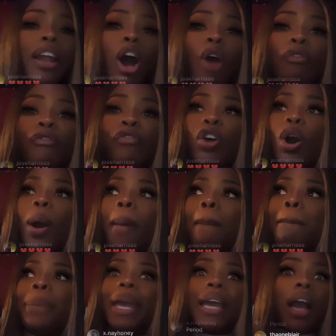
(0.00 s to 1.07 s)
I had a
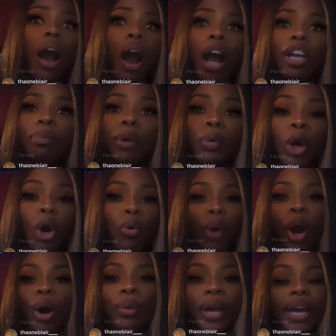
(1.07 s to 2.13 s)
full big argument with a
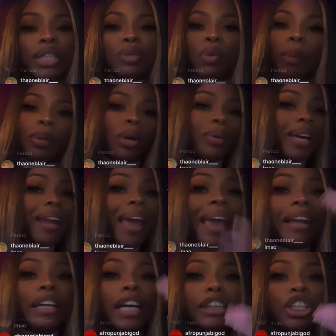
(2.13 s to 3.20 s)
grown ass woman on there. That
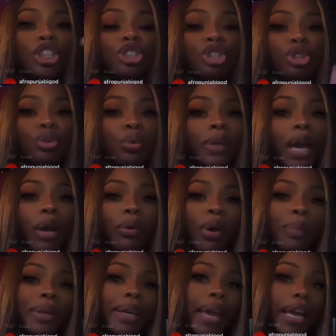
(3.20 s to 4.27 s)
had nothing to do with that
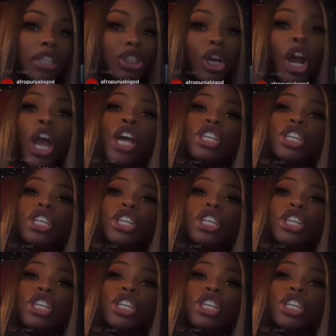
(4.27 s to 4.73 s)
girl with the cancer.